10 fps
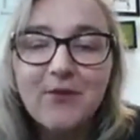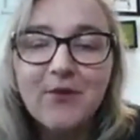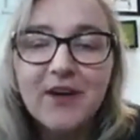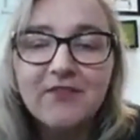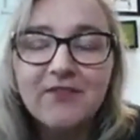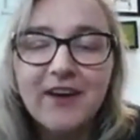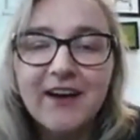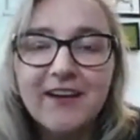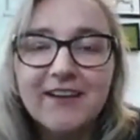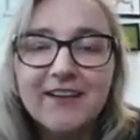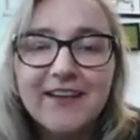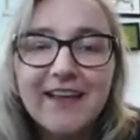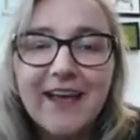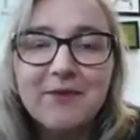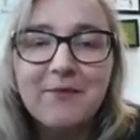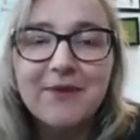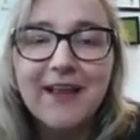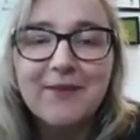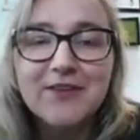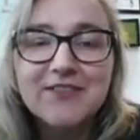one of uh, Hamilton
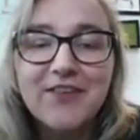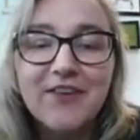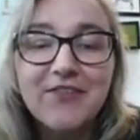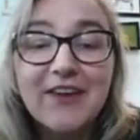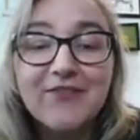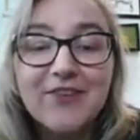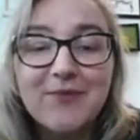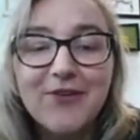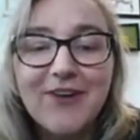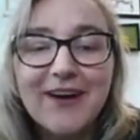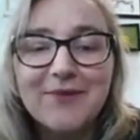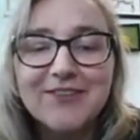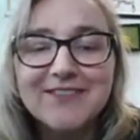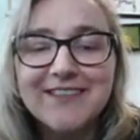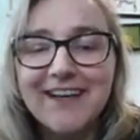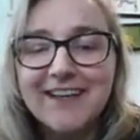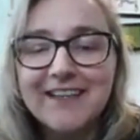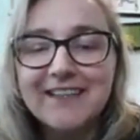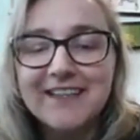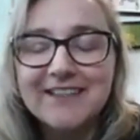Public Library's uh, favorite programmers, uh,
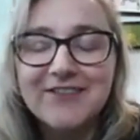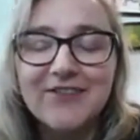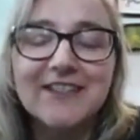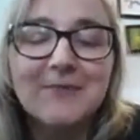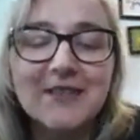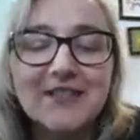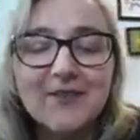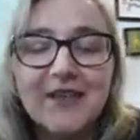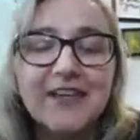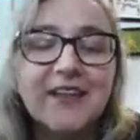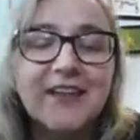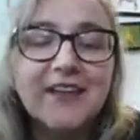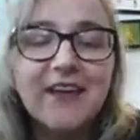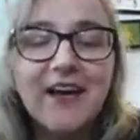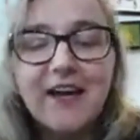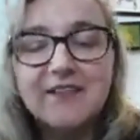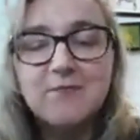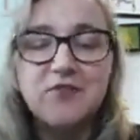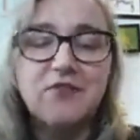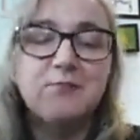Linda, is going to be doing uh,
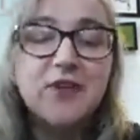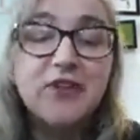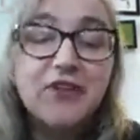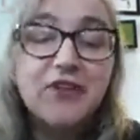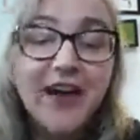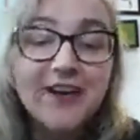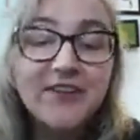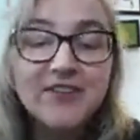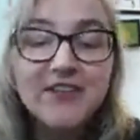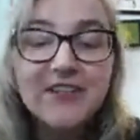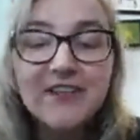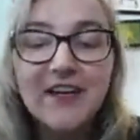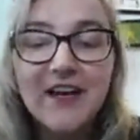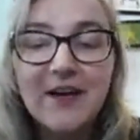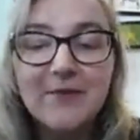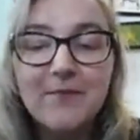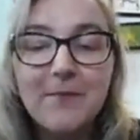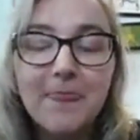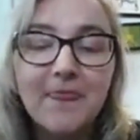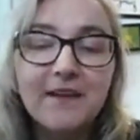some sort of book craft
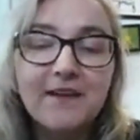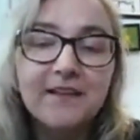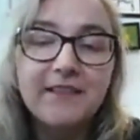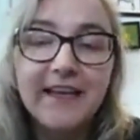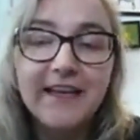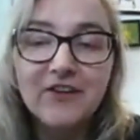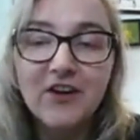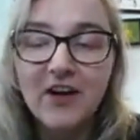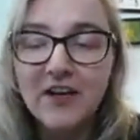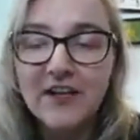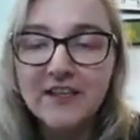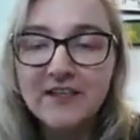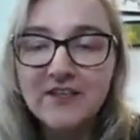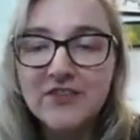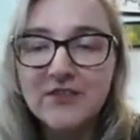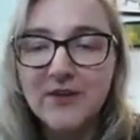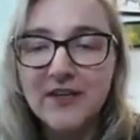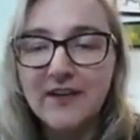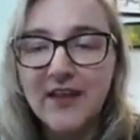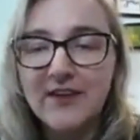um, later on. She's
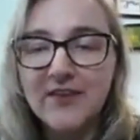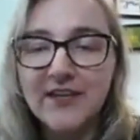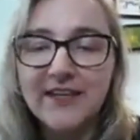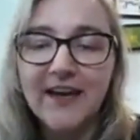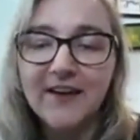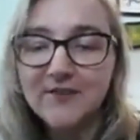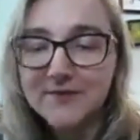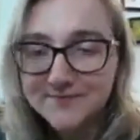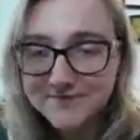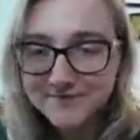working on that right now.